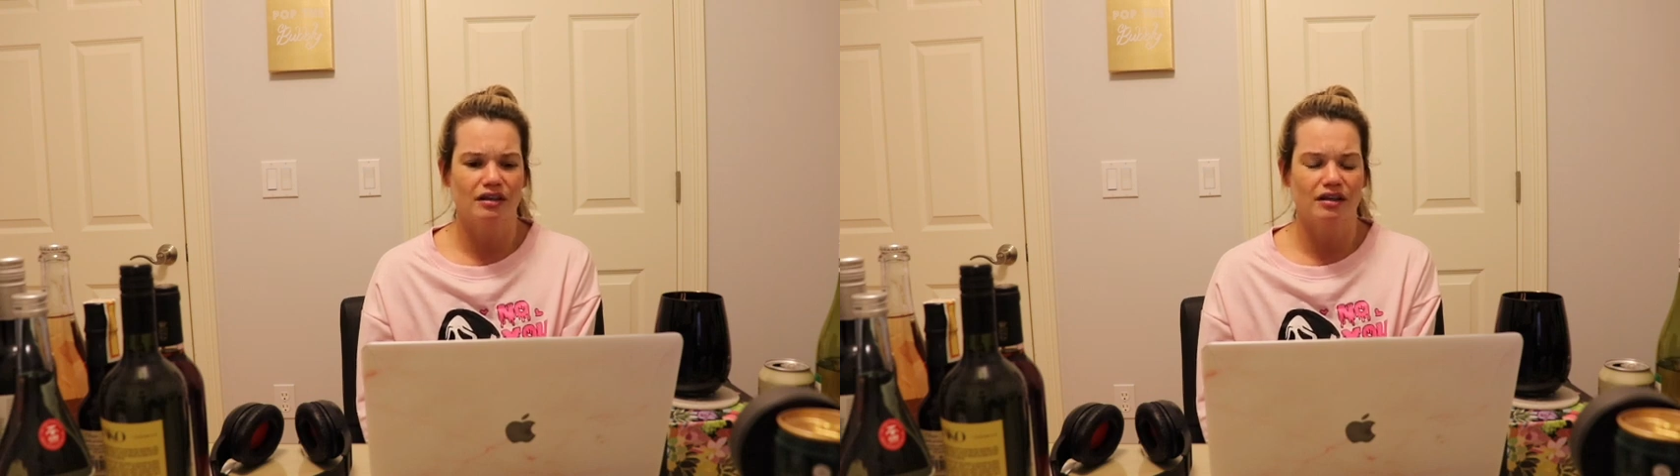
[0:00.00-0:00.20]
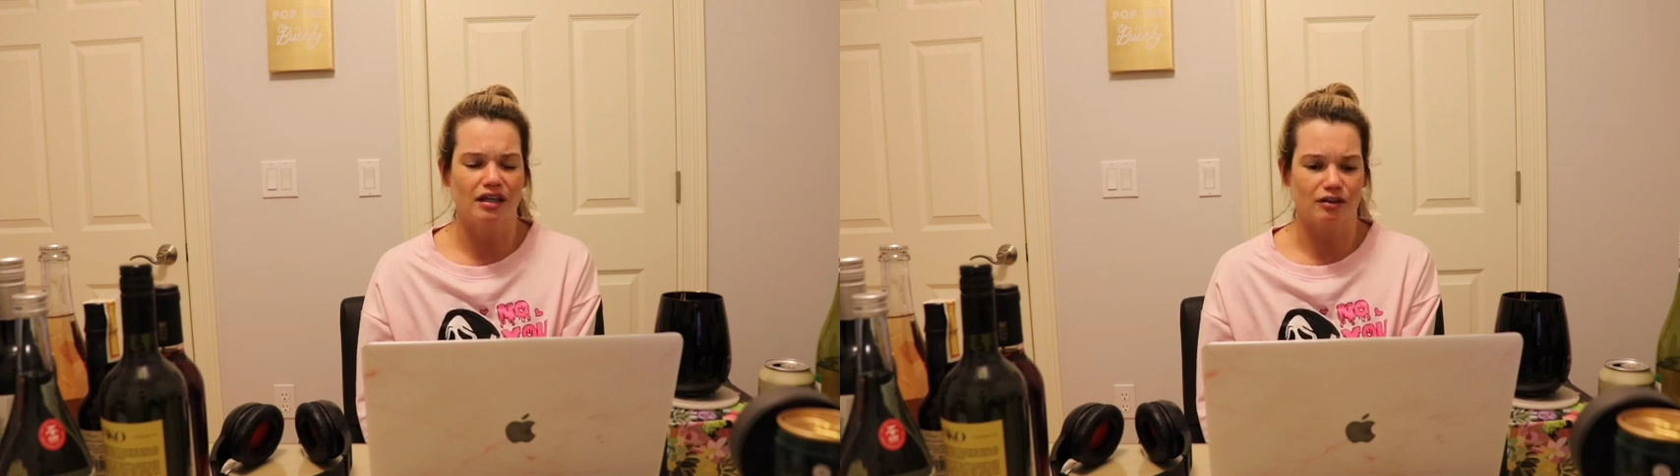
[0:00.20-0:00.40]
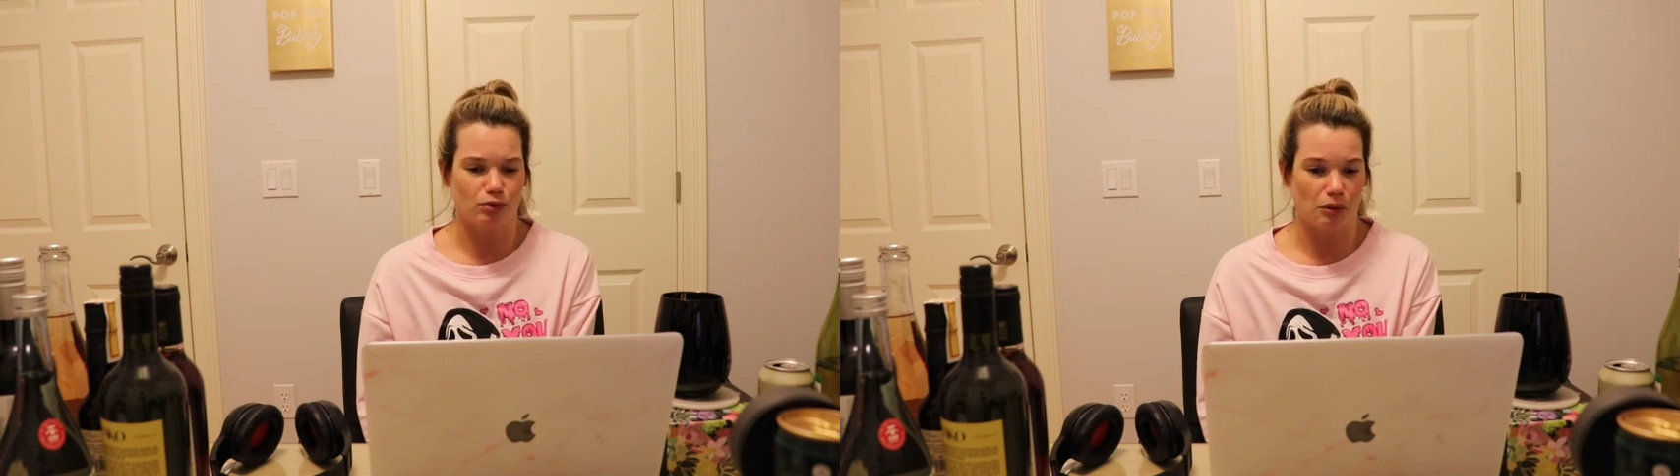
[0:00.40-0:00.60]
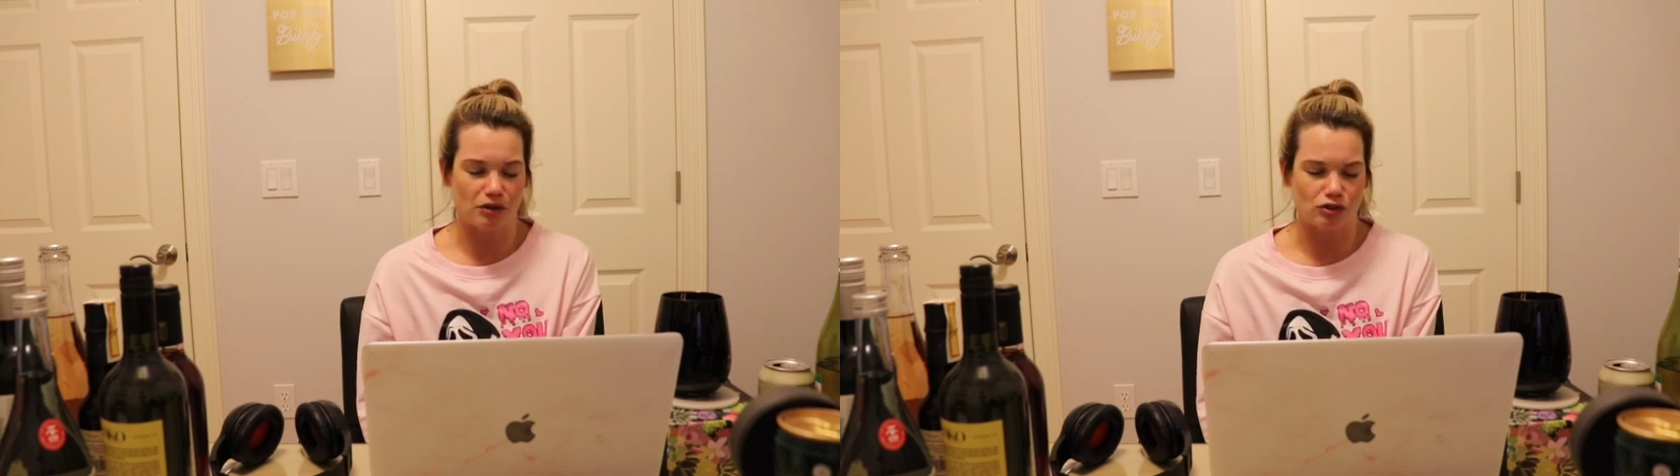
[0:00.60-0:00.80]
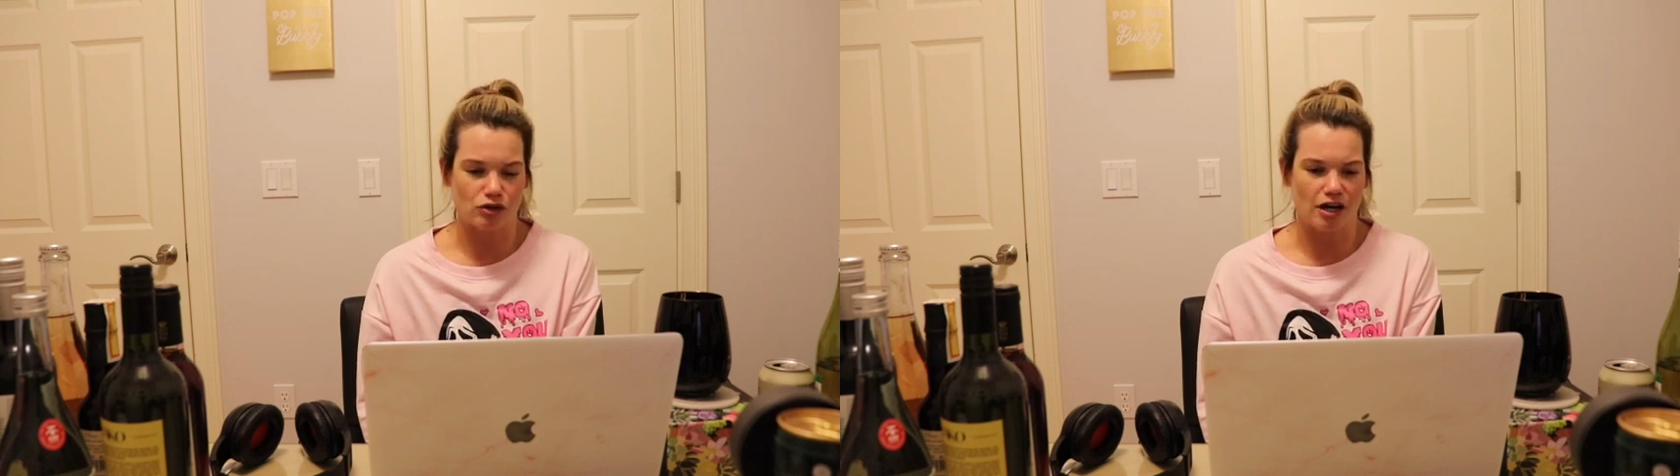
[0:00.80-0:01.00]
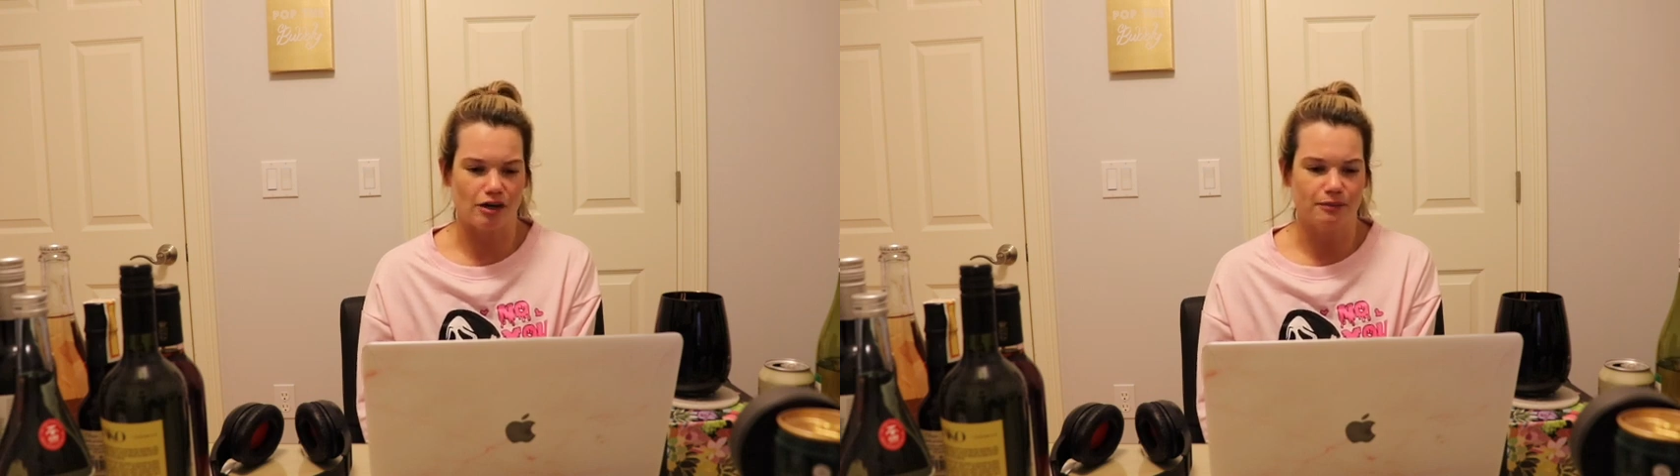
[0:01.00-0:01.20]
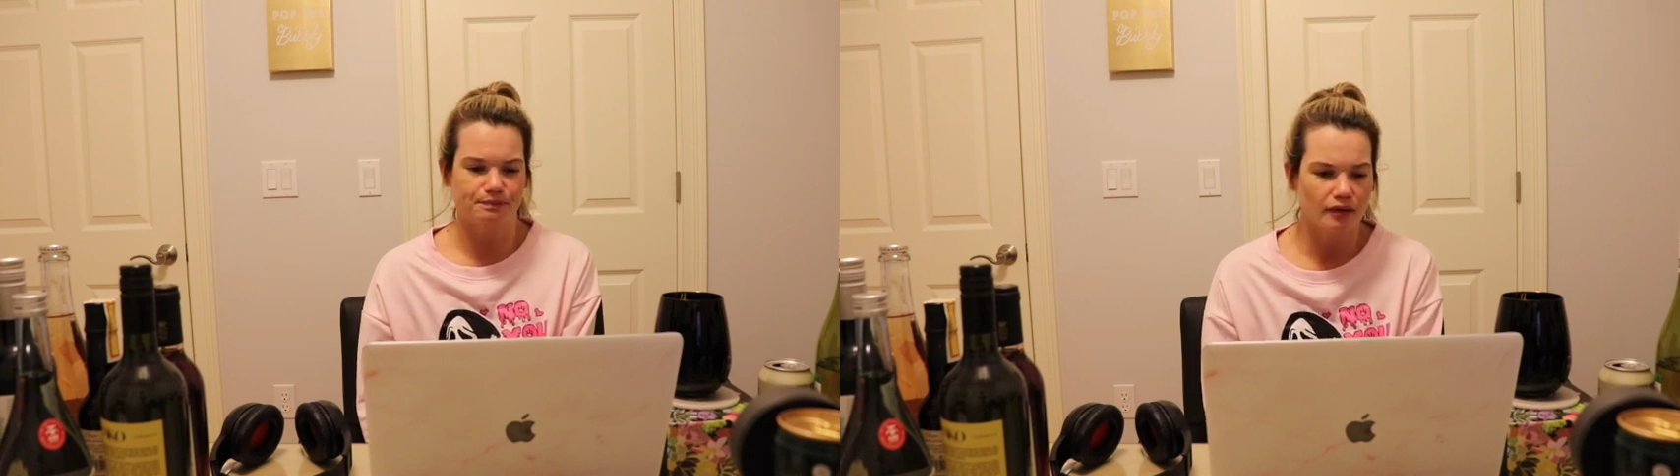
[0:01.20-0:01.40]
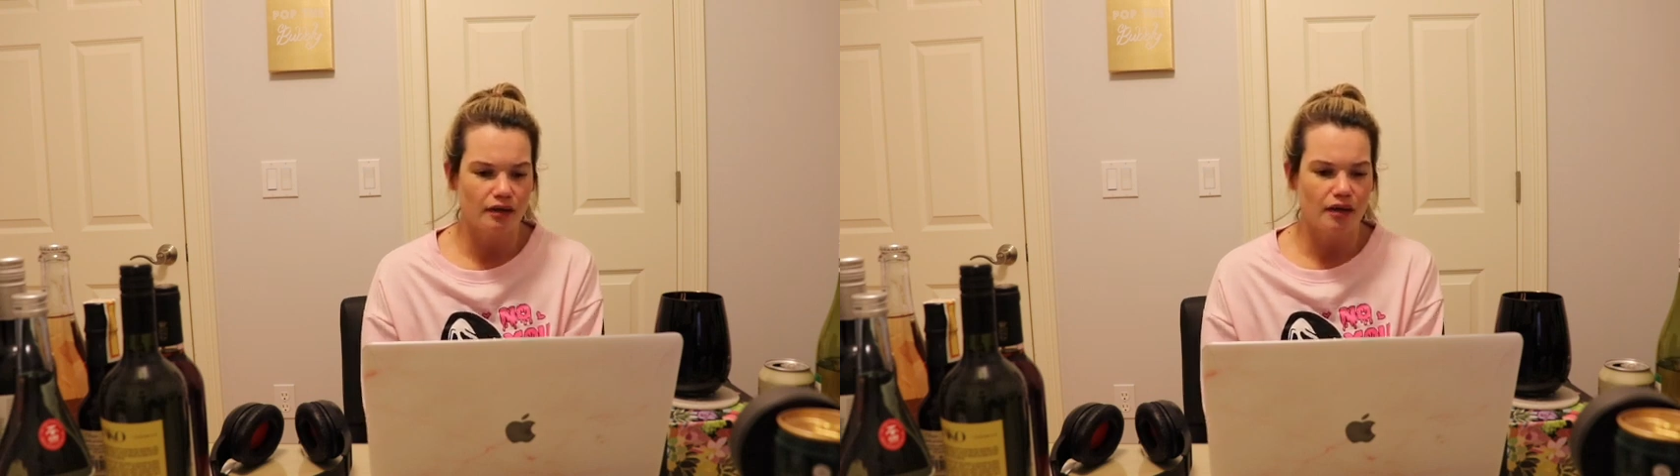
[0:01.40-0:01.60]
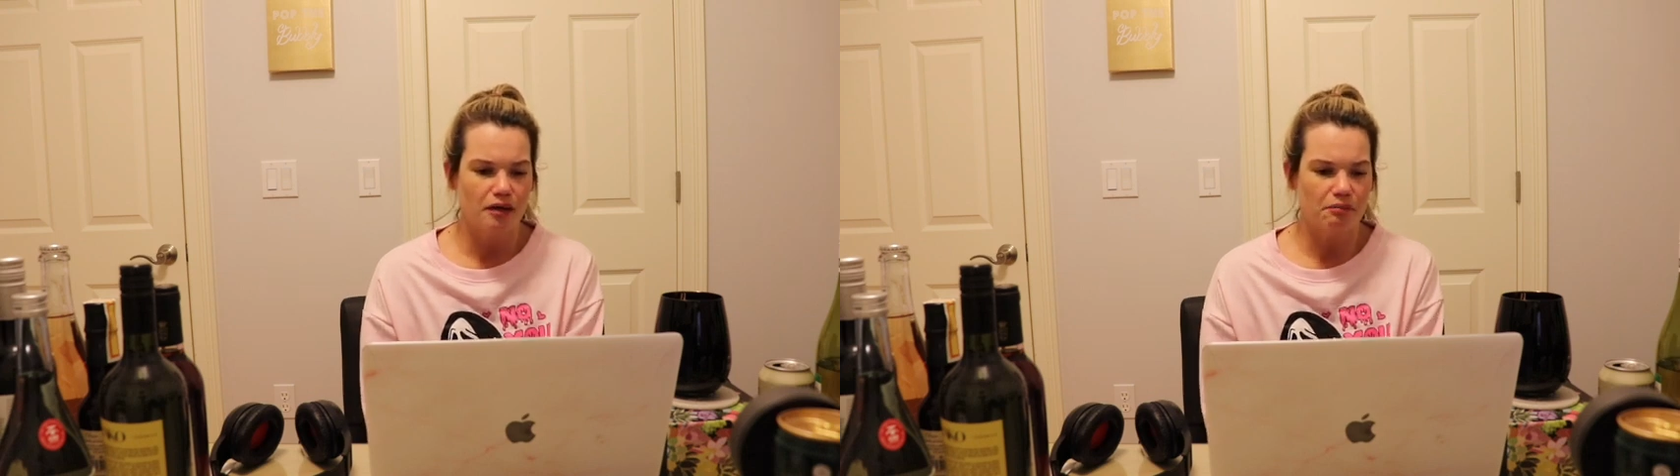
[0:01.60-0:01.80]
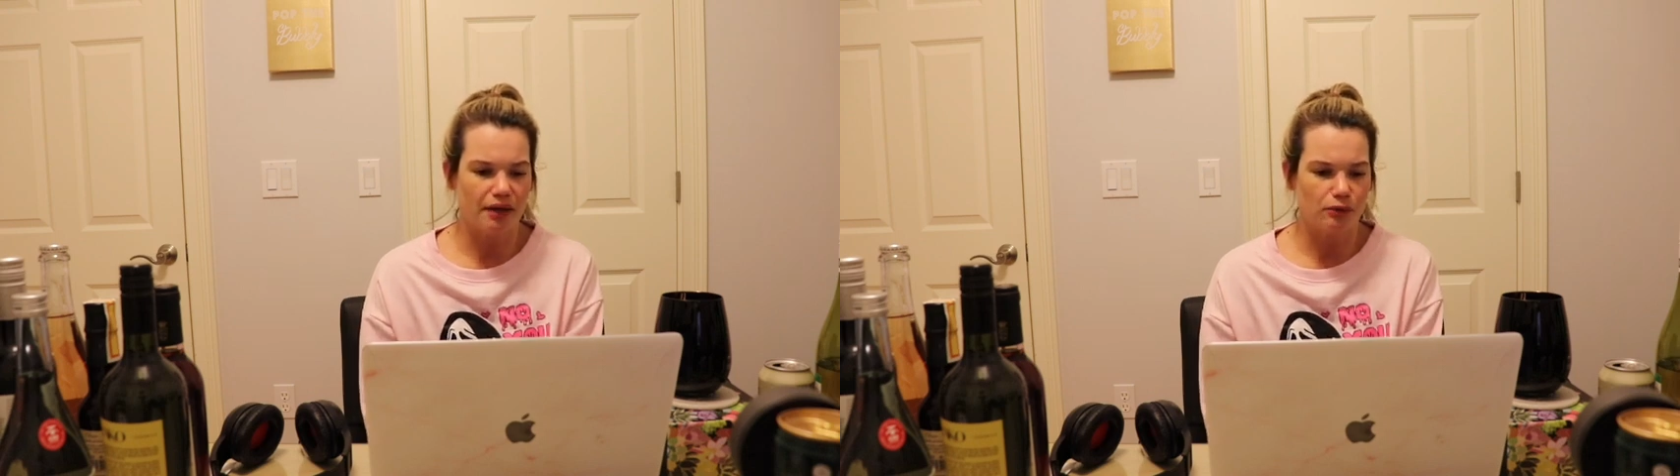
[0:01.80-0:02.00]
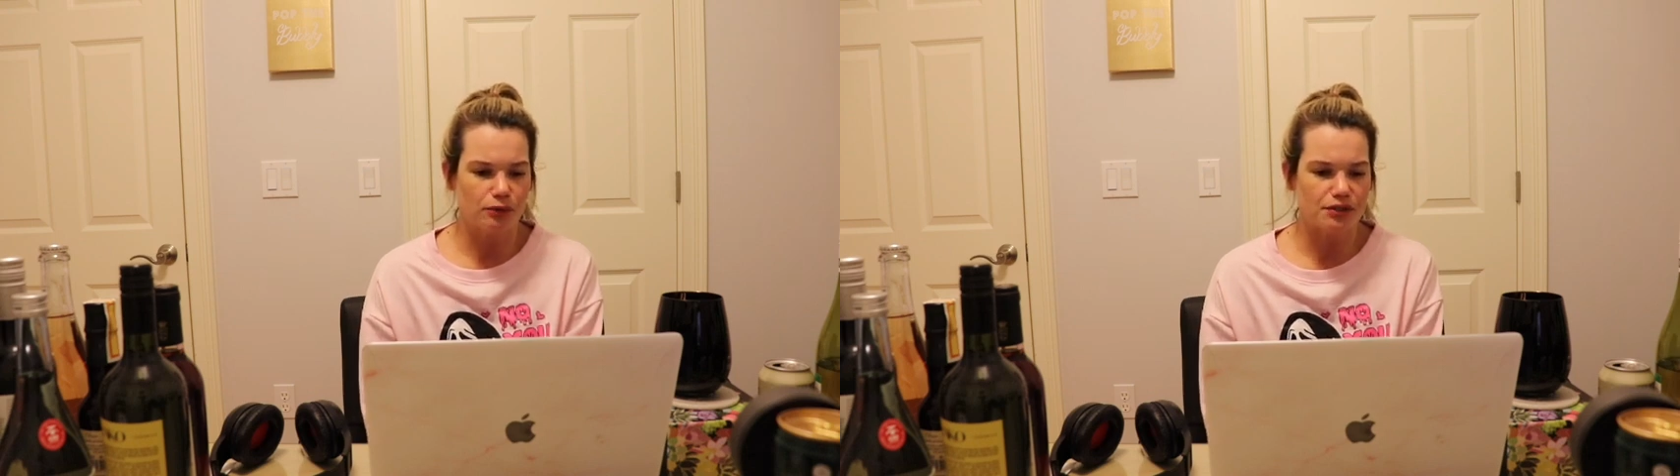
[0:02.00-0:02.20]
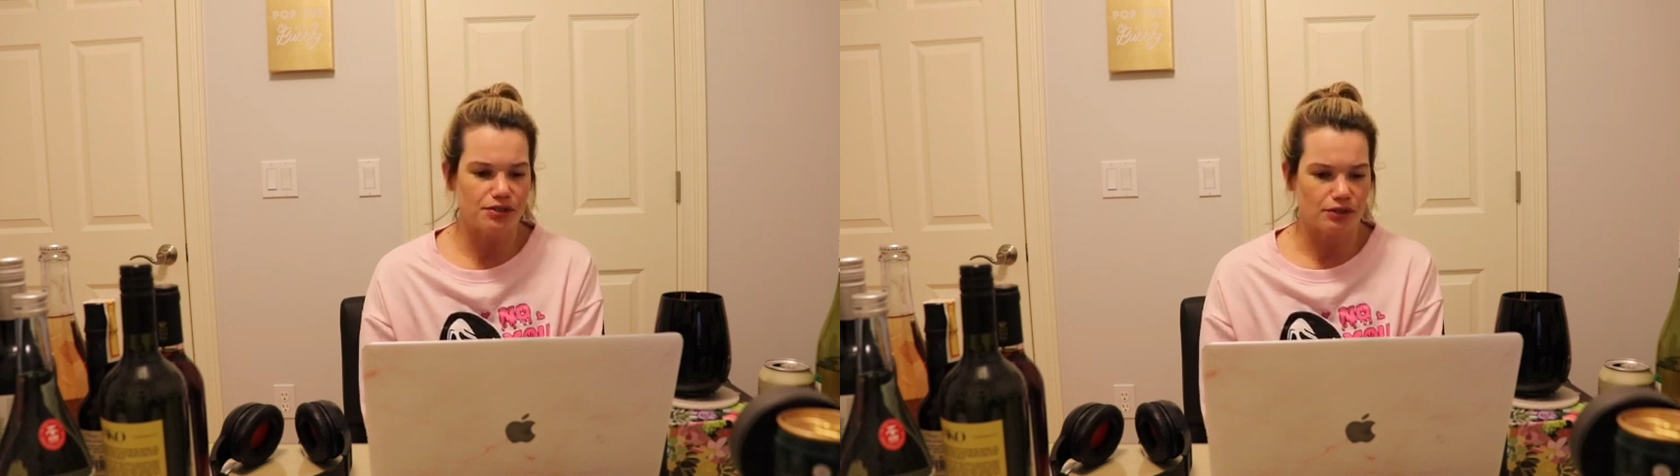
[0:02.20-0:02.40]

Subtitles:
And I throw it in the dryer. My oldest